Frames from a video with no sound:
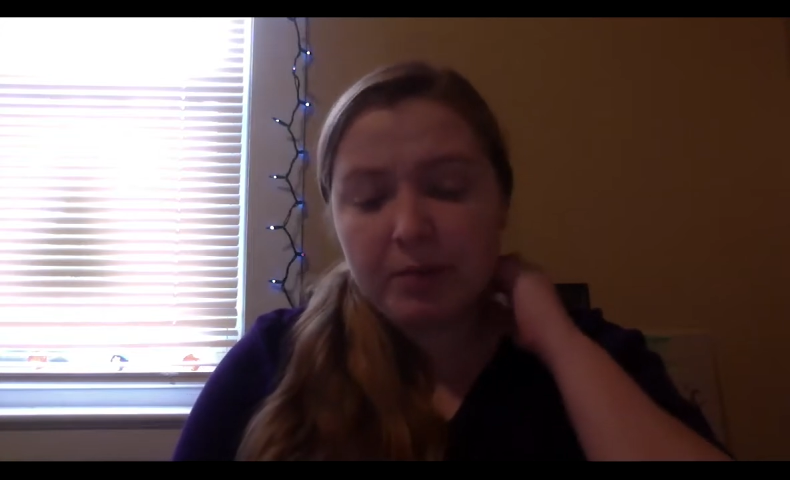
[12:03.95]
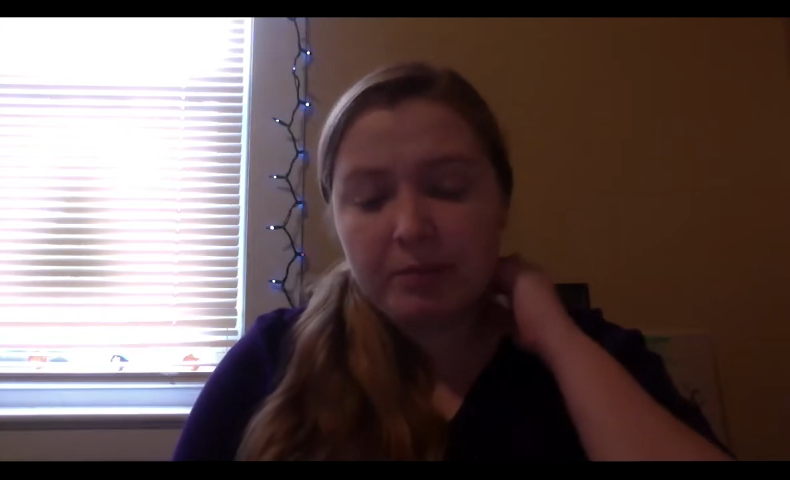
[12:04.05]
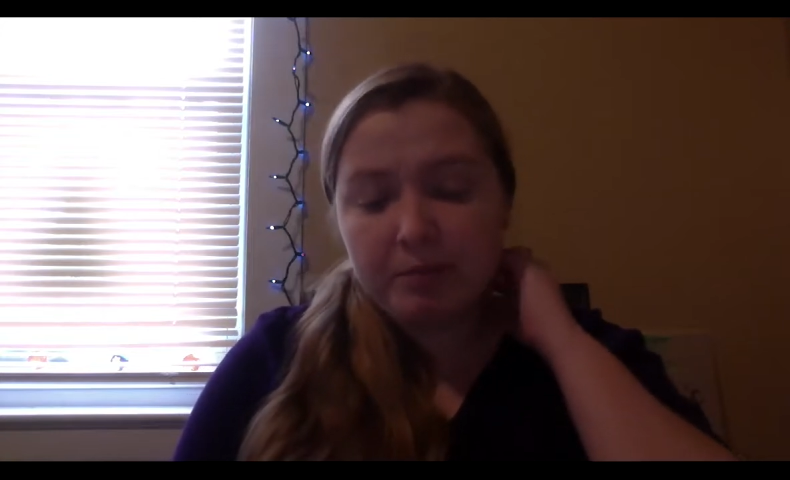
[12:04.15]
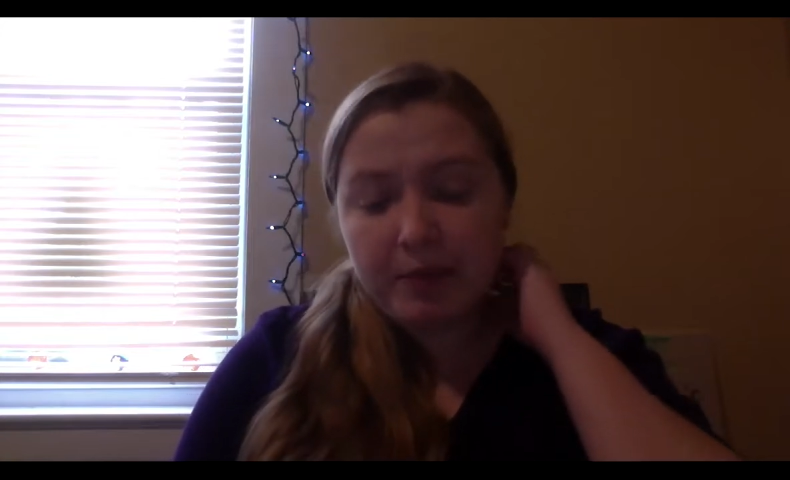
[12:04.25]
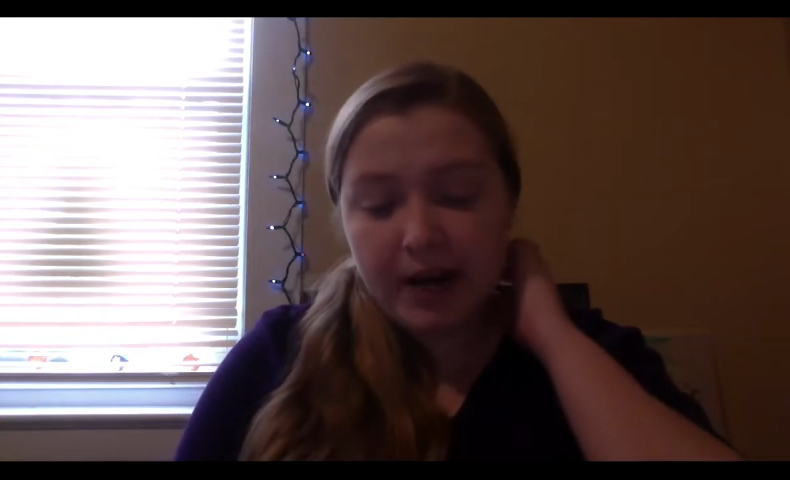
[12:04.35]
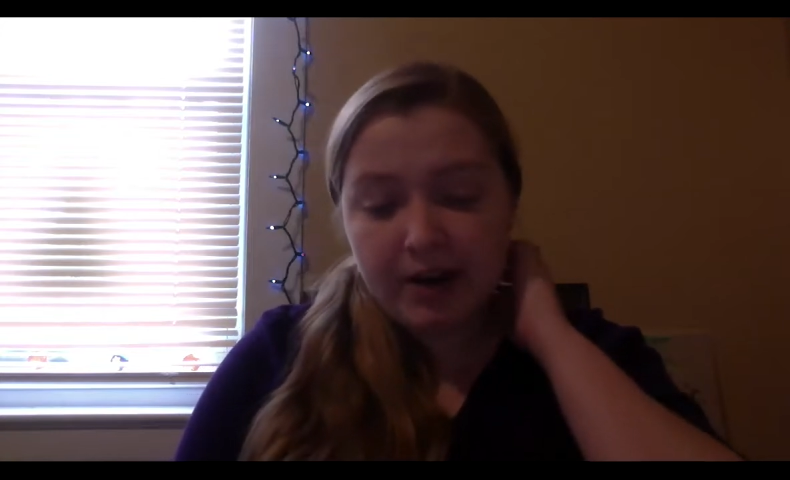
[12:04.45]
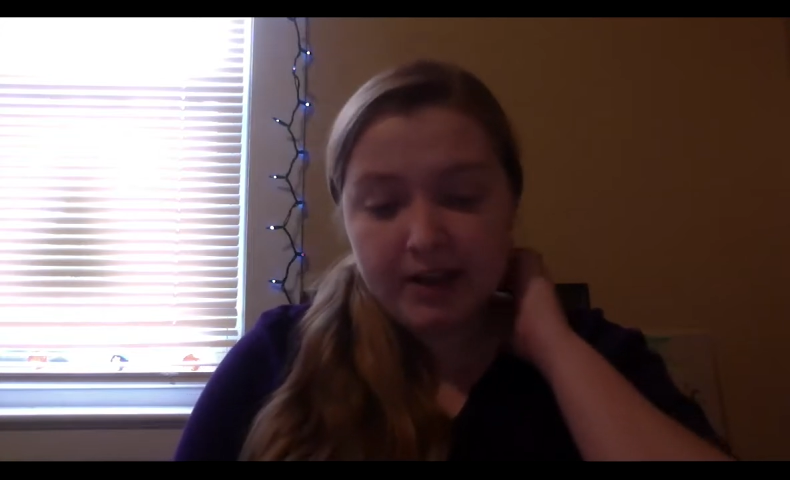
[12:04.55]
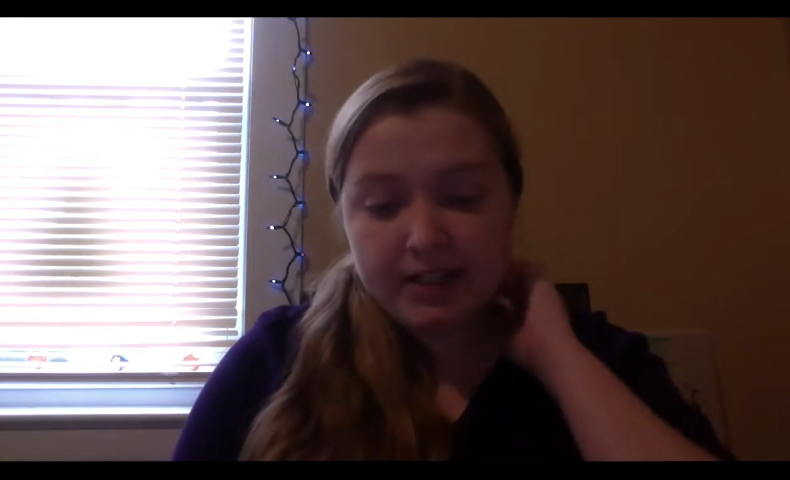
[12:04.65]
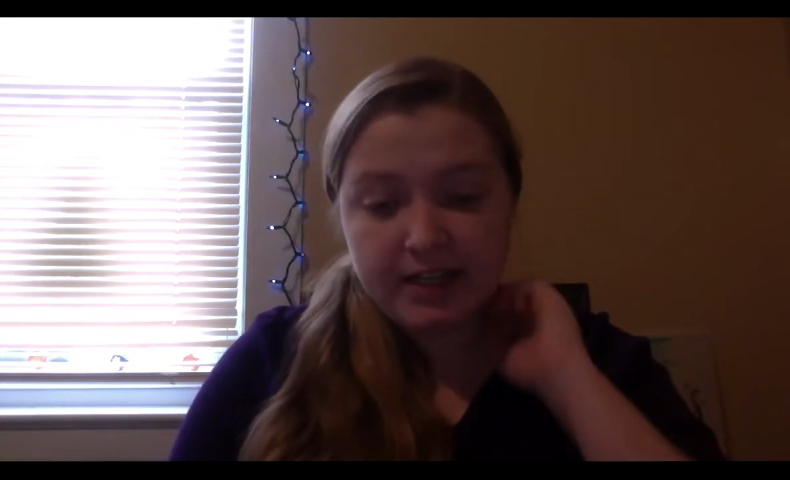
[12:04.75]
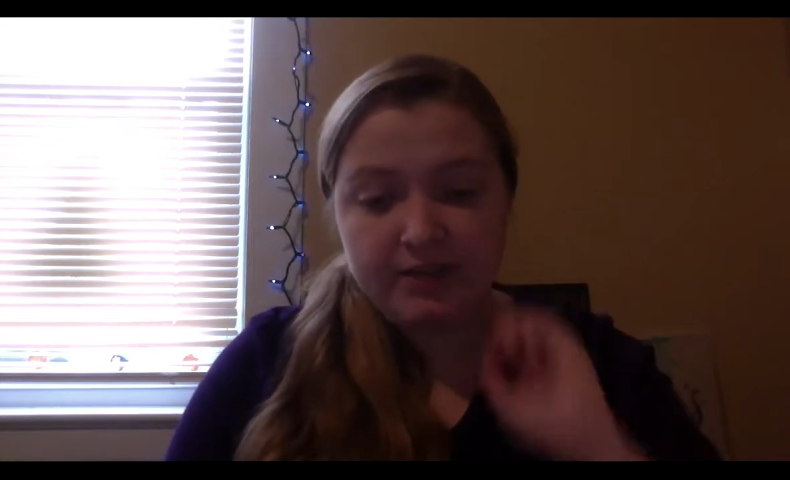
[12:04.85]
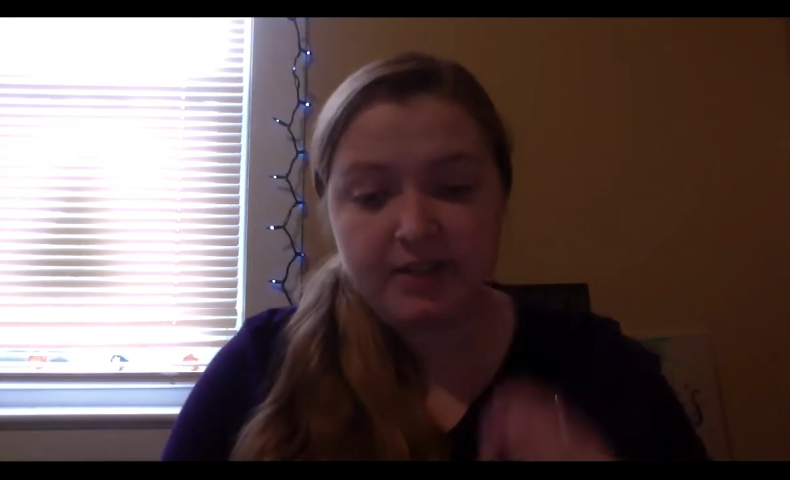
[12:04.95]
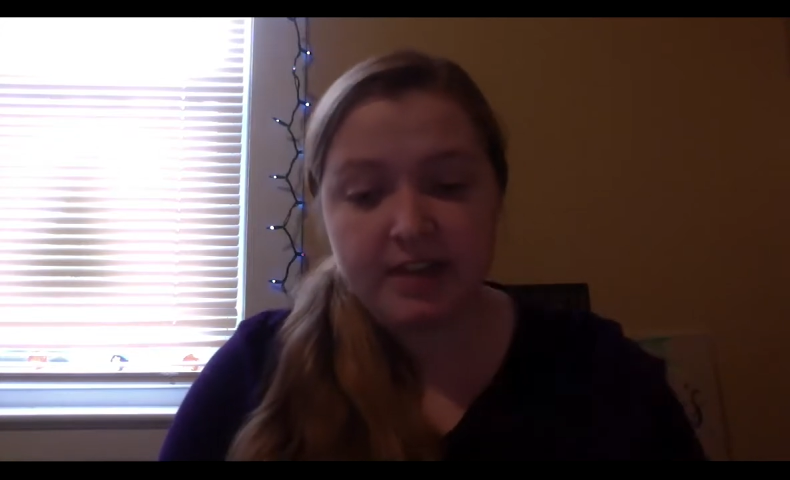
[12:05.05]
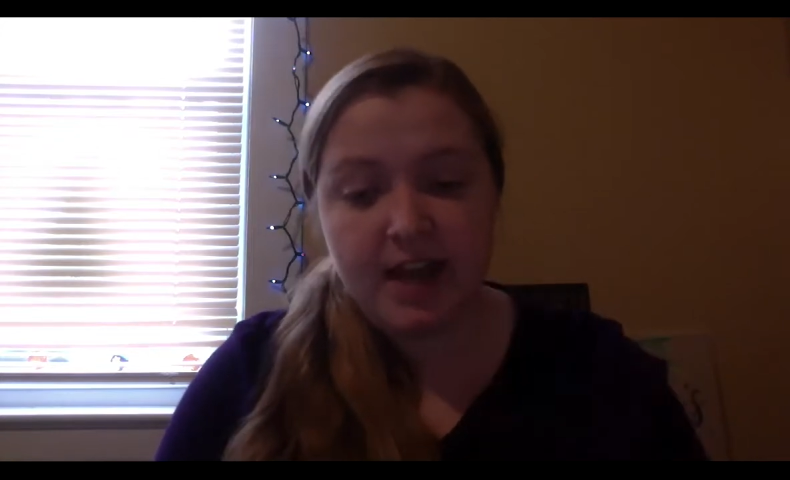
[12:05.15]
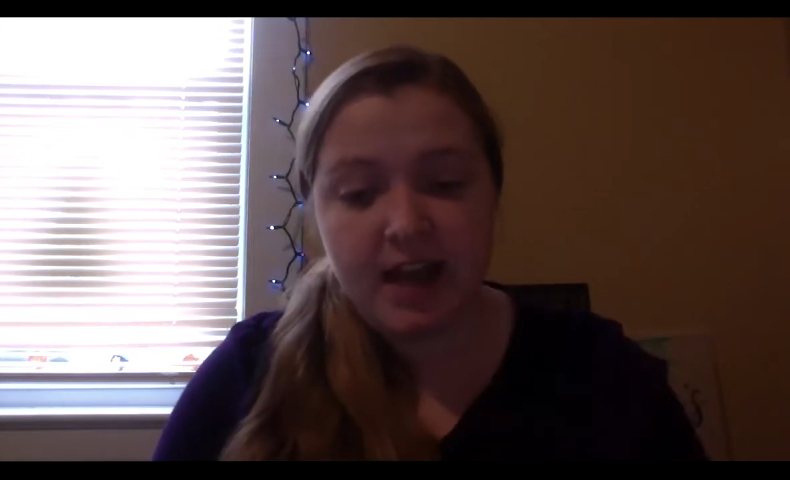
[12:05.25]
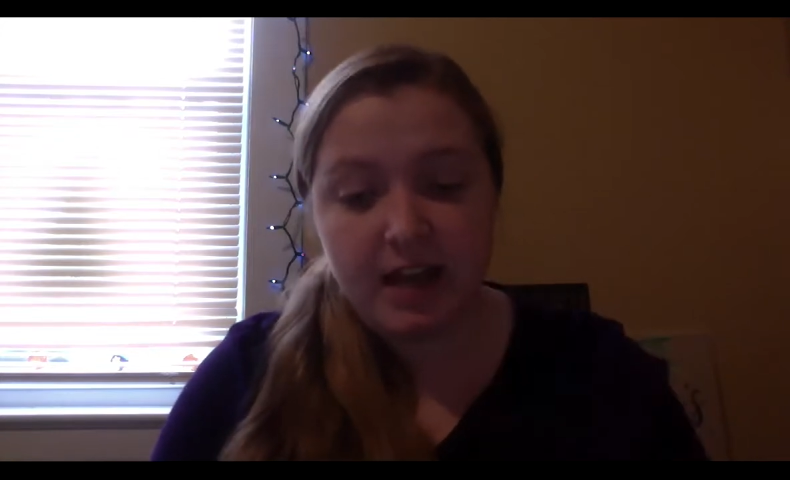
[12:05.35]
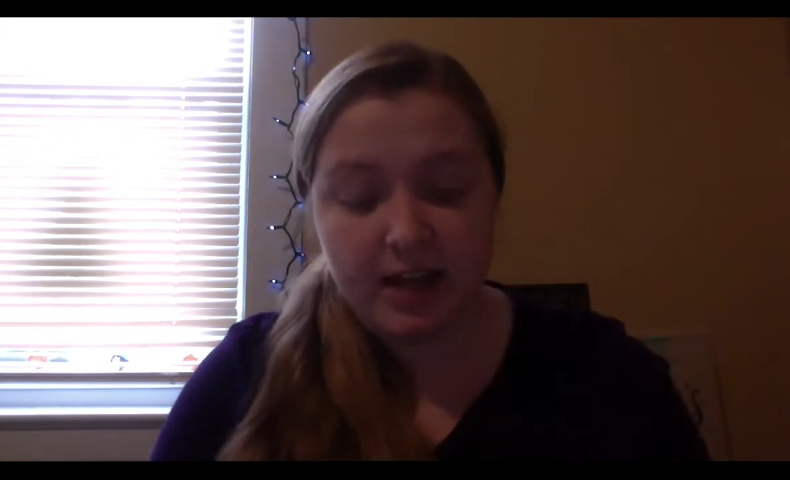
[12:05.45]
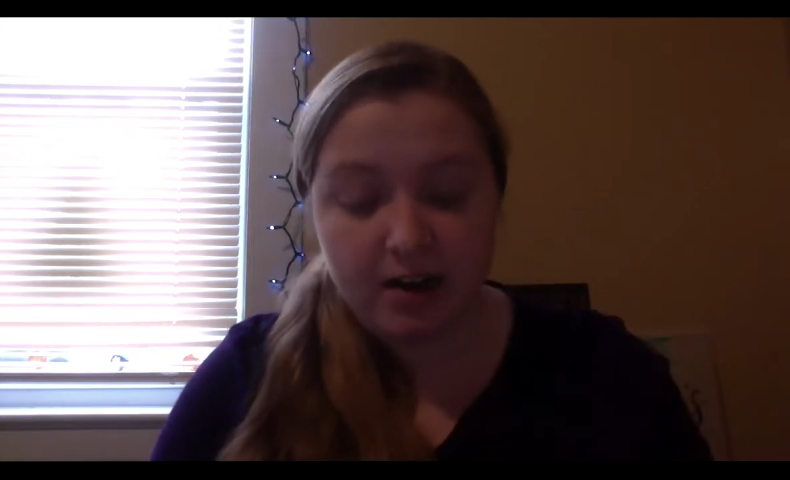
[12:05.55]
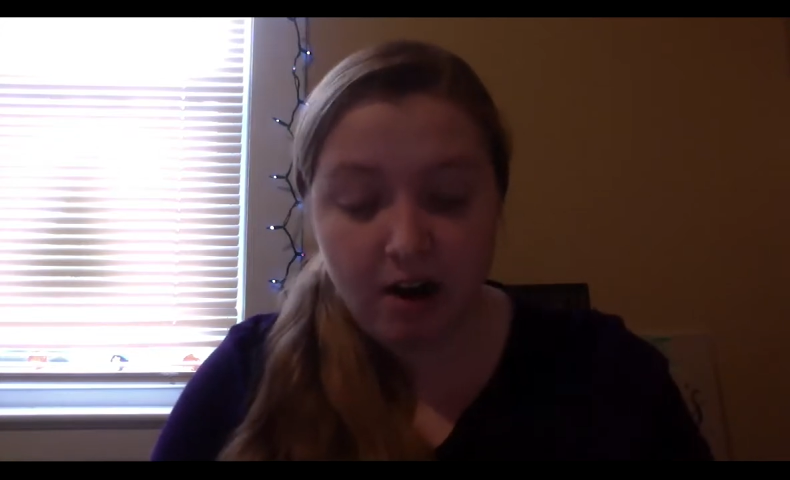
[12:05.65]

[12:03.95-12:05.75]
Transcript: embarrassed if Sal and